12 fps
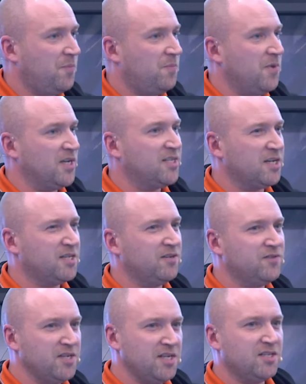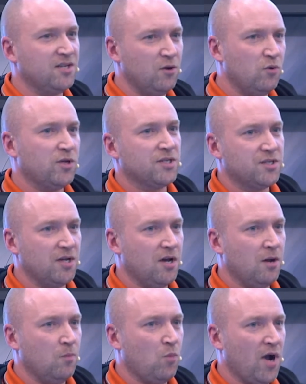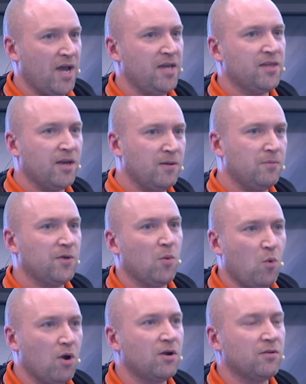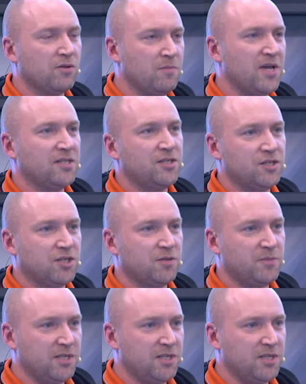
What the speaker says: executives need to look a certain way. They want the message to be